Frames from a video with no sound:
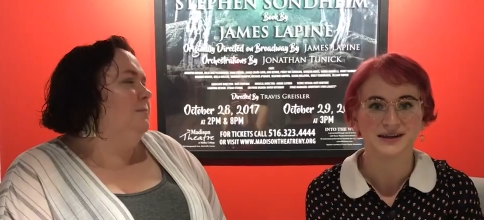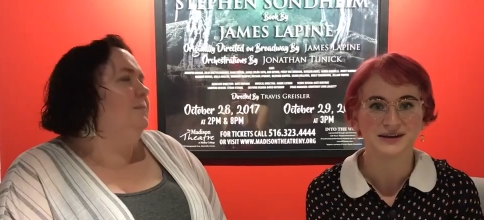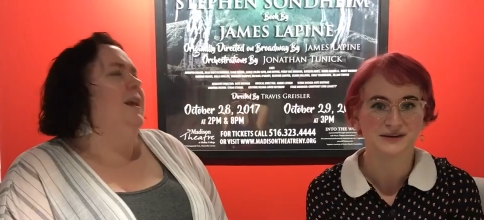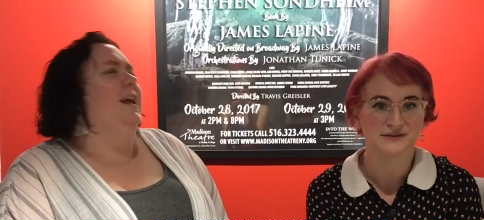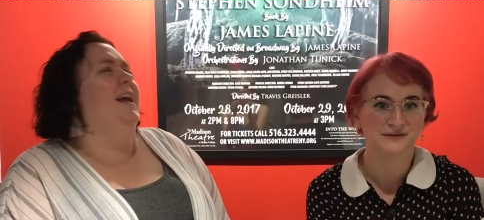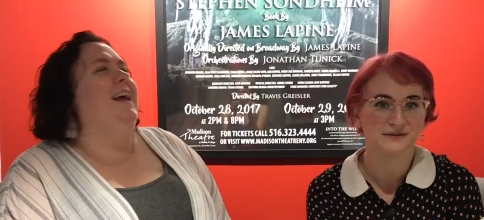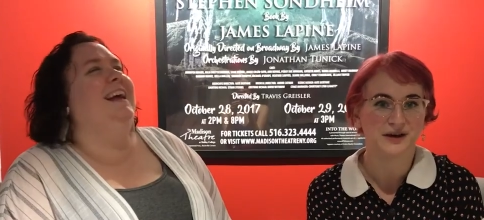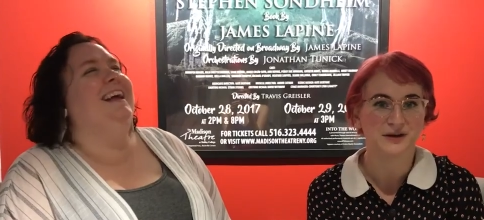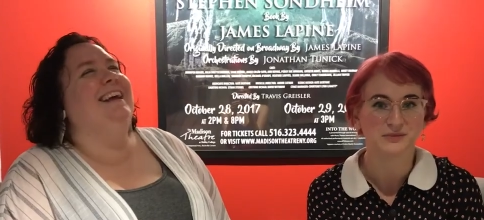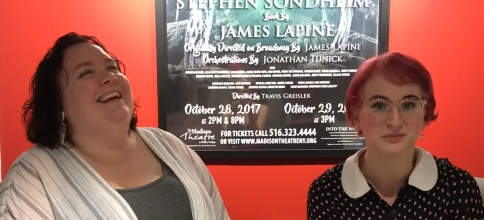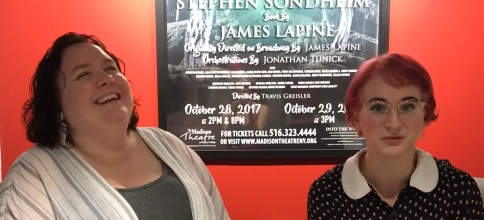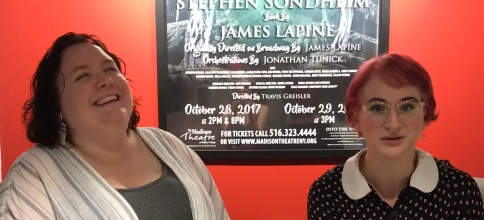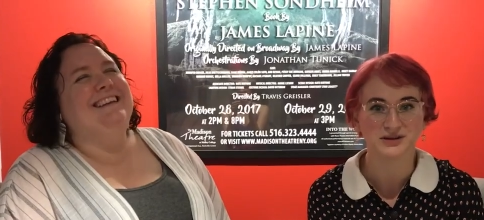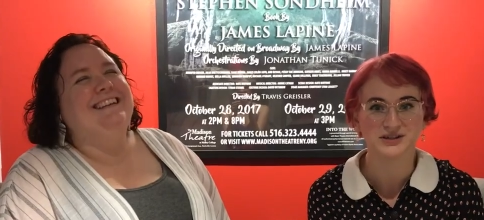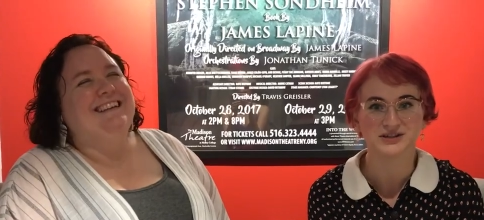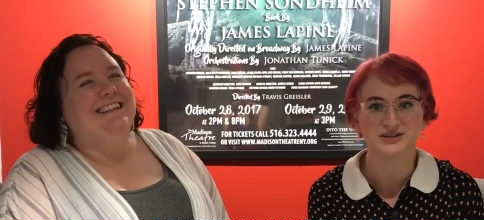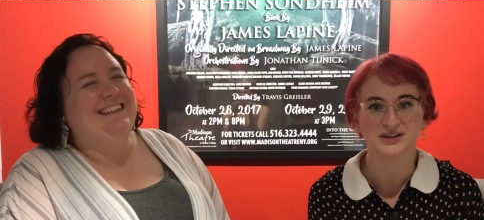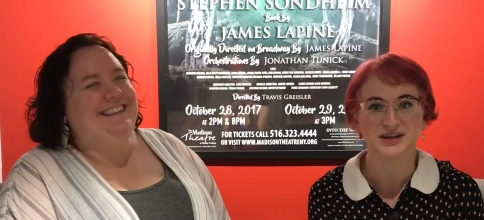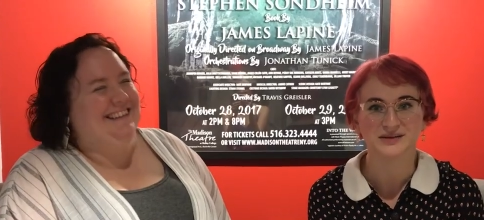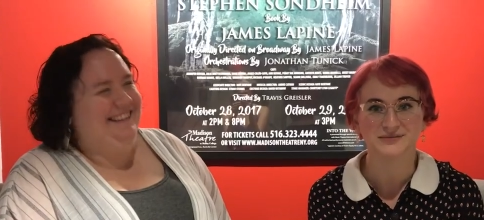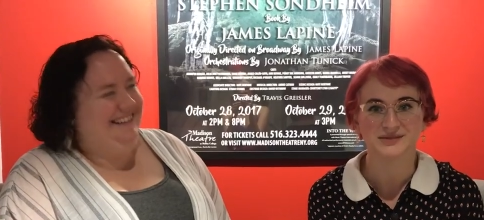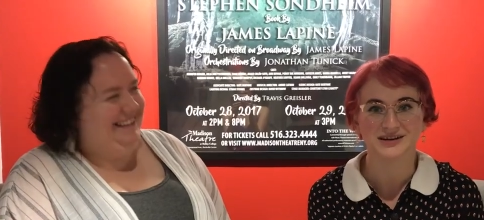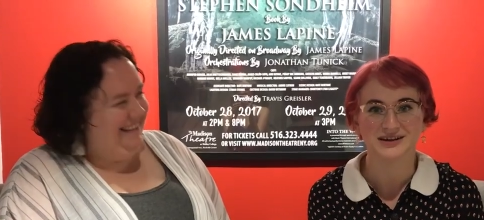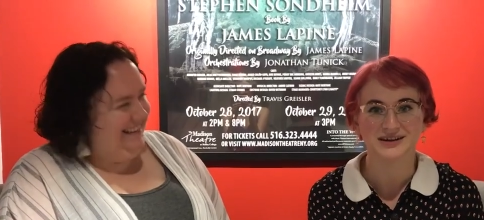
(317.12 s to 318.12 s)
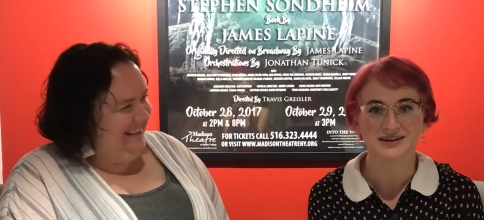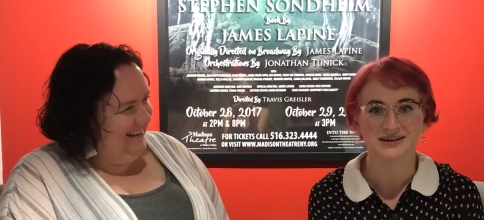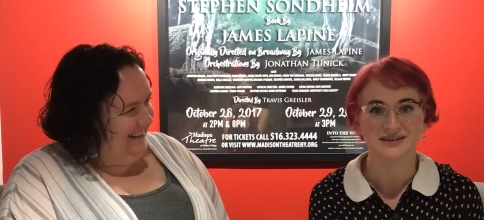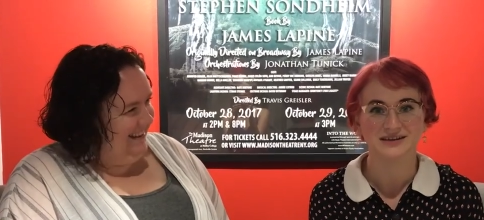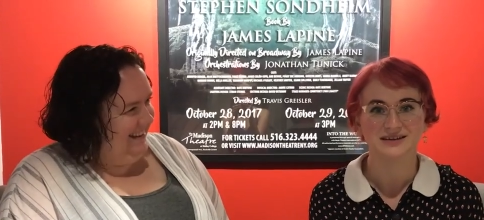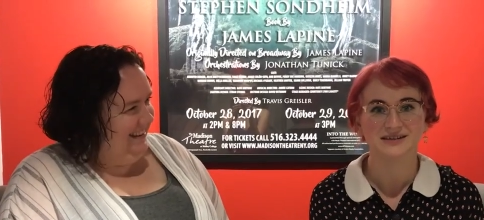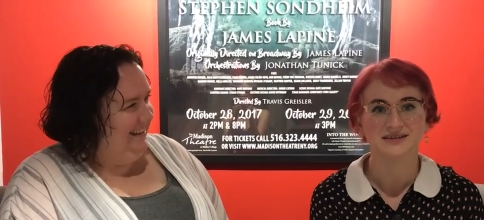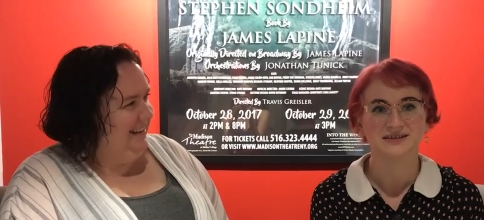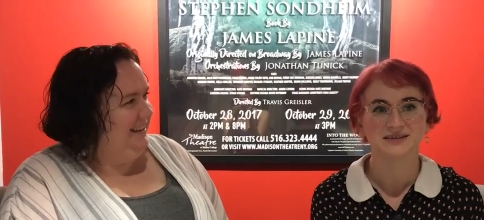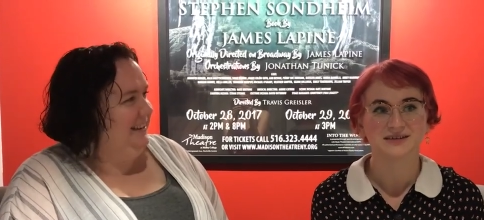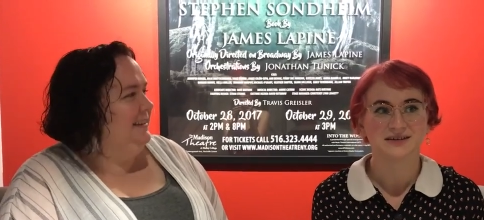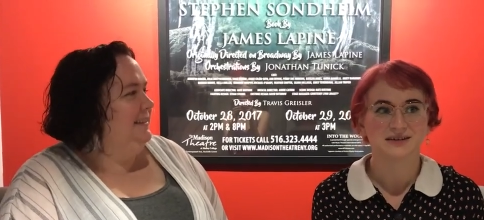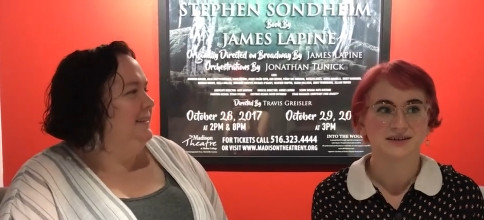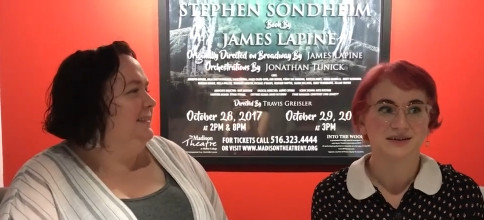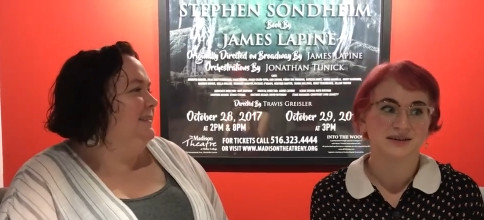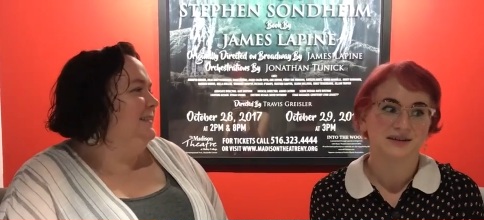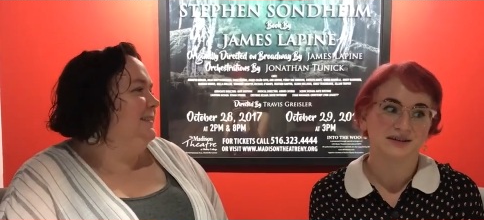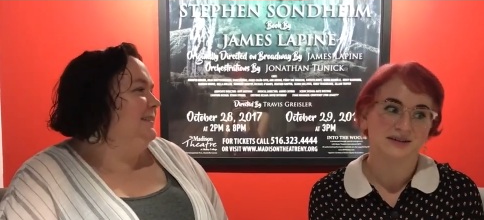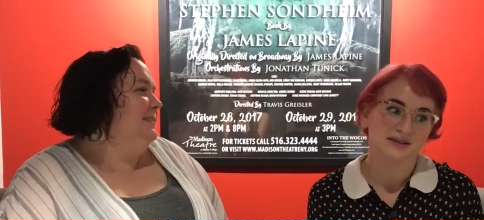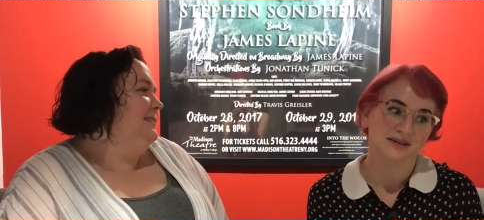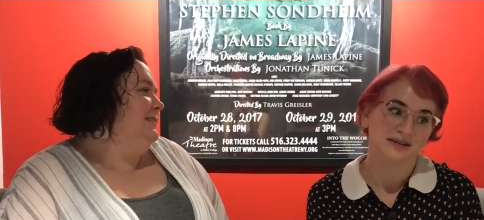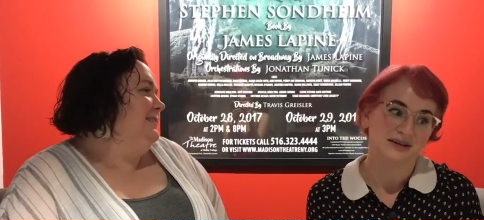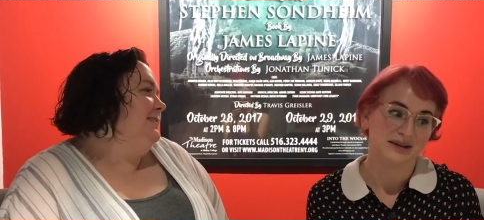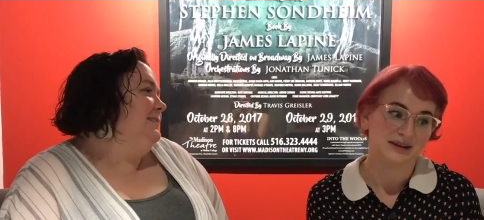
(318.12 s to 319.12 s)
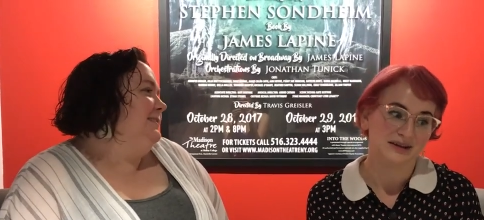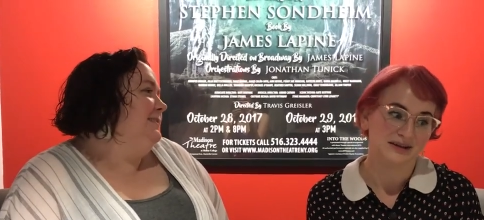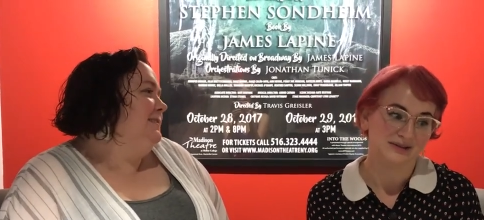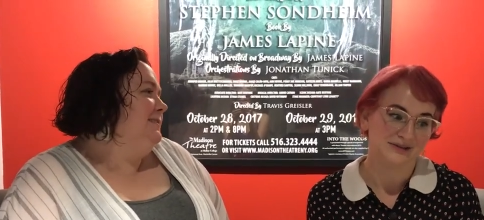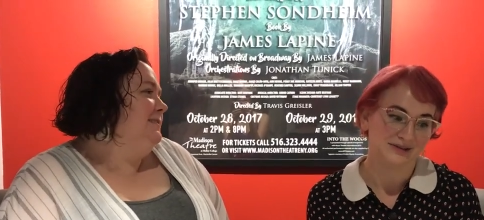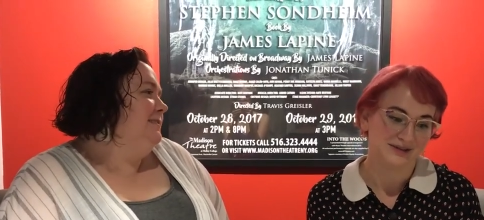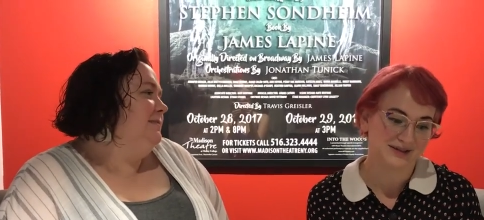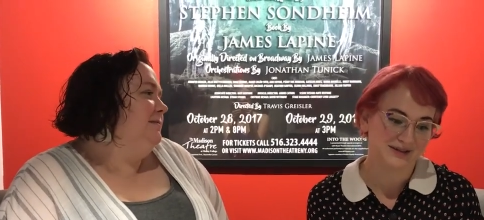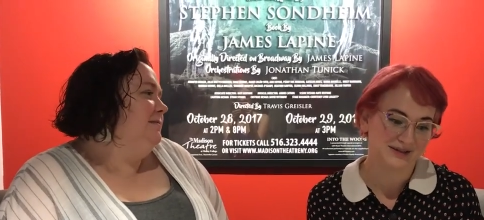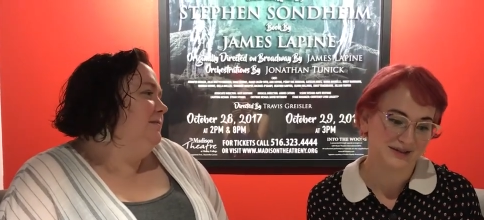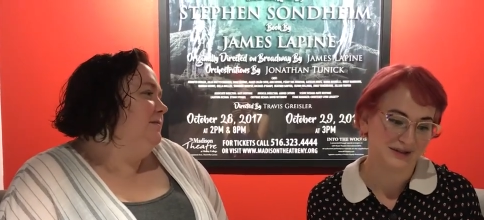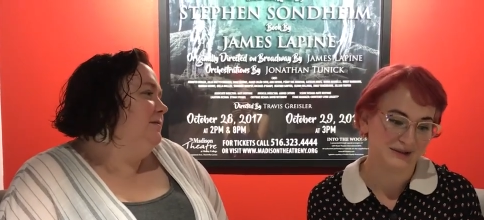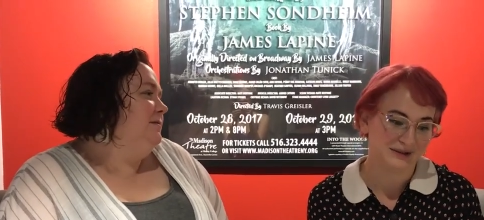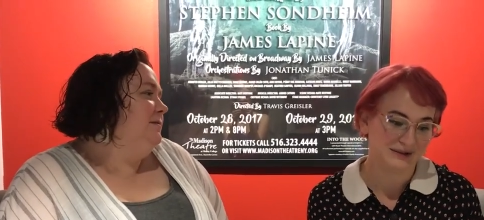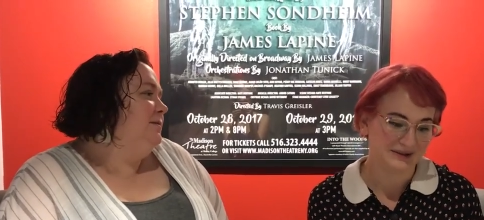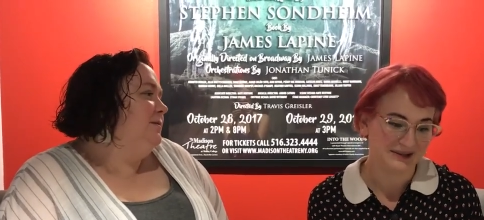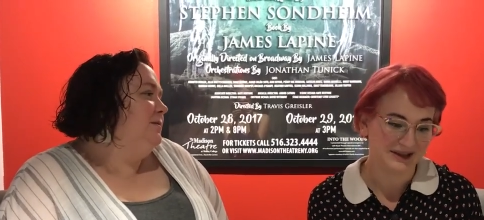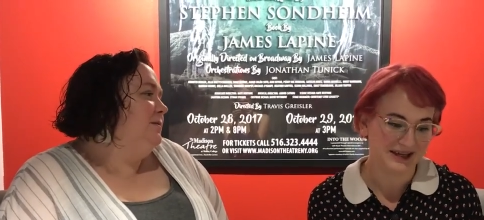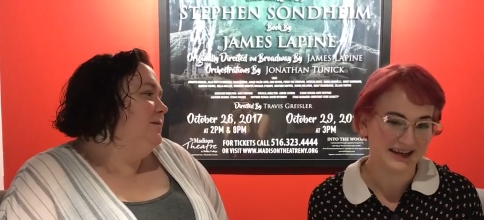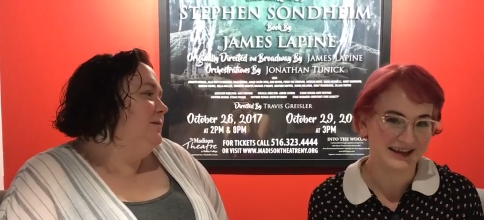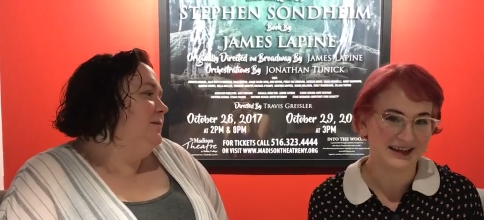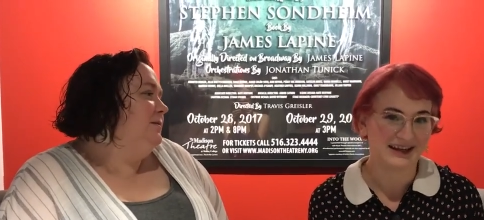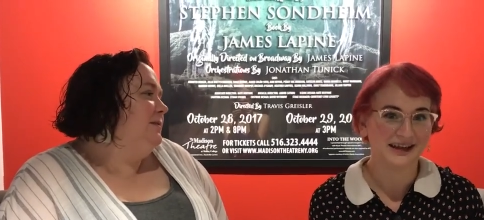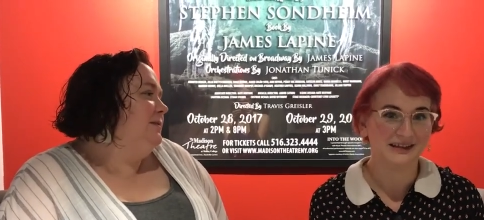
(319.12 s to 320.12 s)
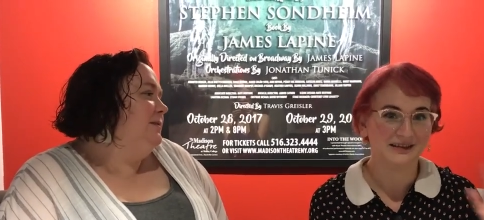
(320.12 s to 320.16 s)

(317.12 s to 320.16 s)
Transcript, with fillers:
Speaker 1: and boy shaming like yours truly.